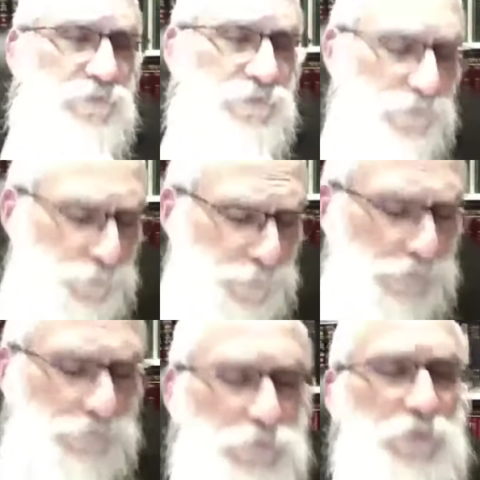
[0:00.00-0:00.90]

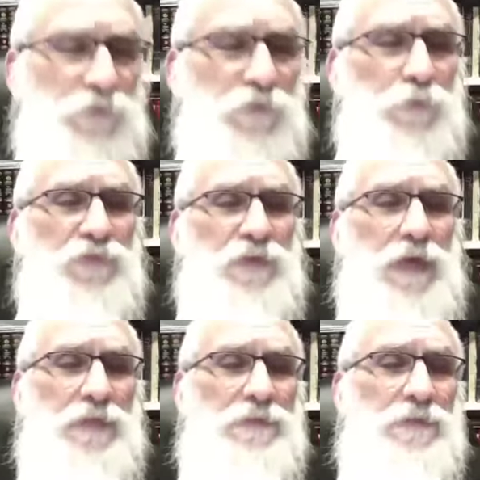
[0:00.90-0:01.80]
Spiritual
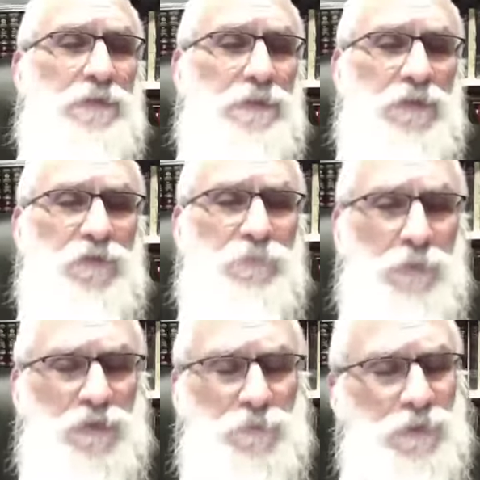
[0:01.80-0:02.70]
suicide is
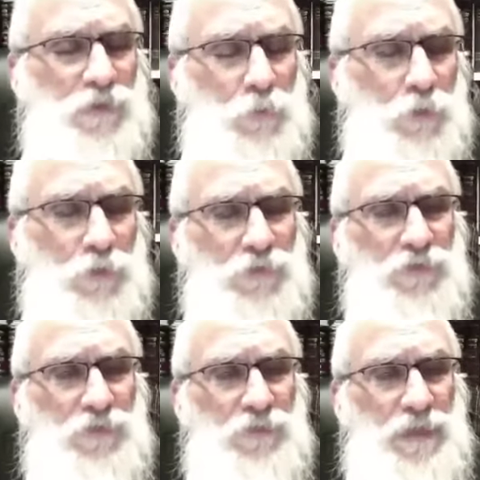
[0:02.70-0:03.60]
much, much
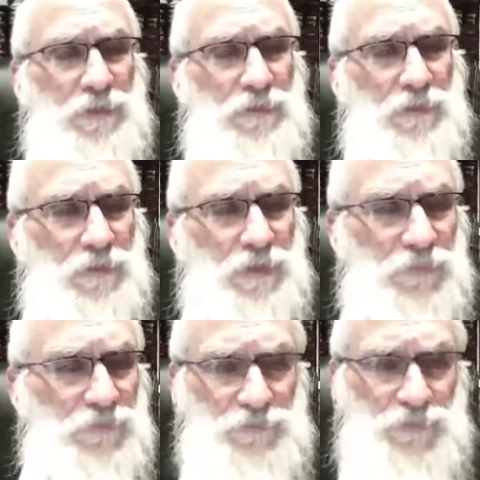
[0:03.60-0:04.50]
worse than
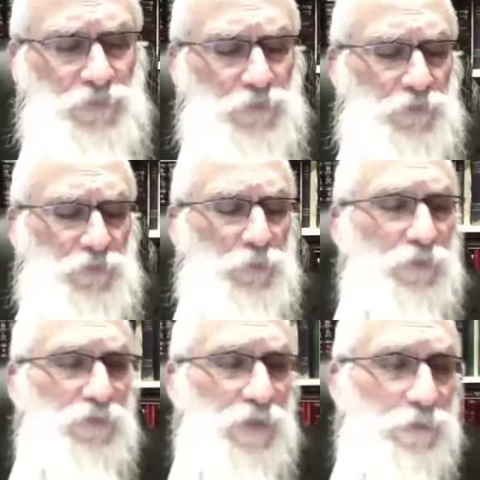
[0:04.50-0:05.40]
physical
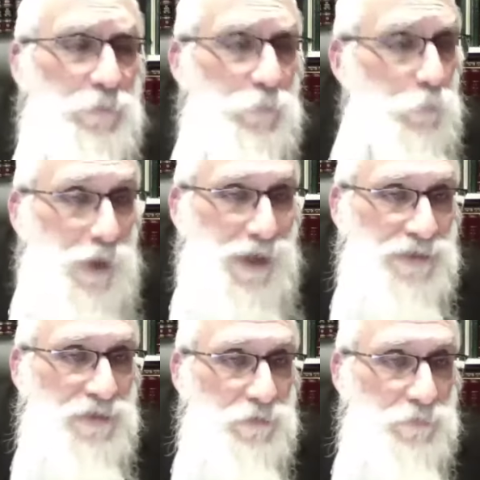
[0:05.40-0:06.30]
suicide.
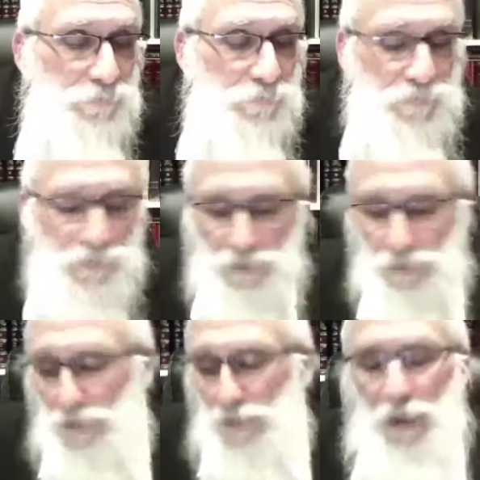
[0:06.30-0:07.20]
Why?
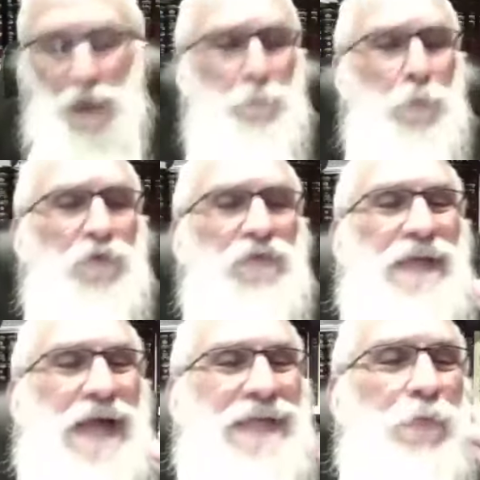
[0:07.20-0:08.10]
A person
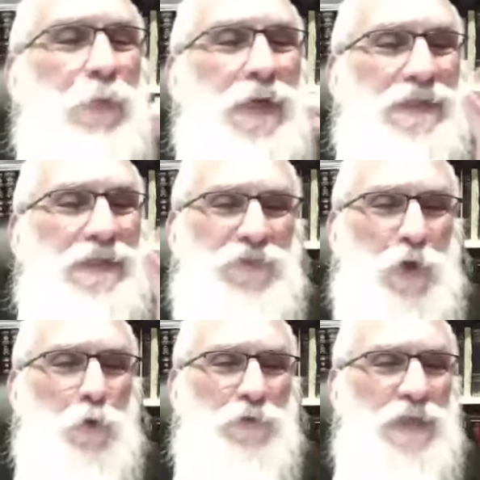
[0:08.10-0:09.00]
anyway lives
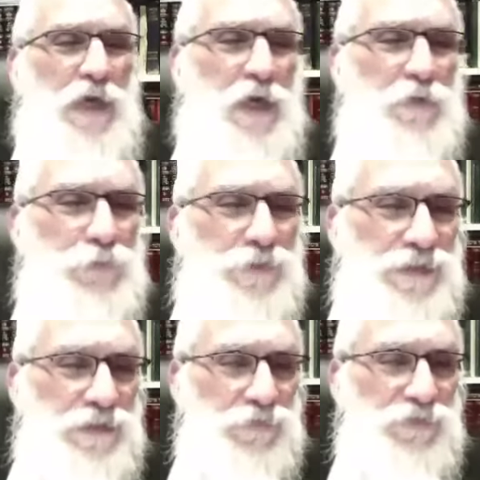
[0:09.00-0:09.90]
only 100
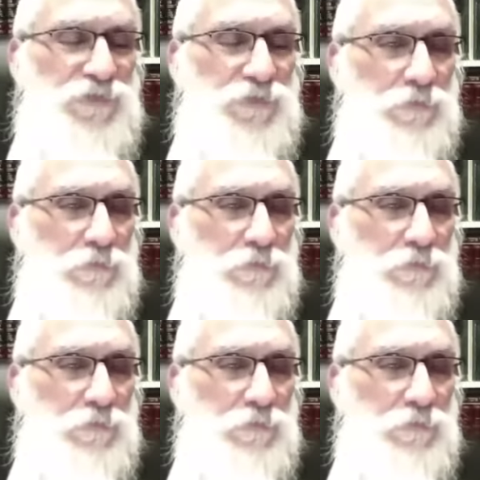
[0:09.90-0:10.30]
years.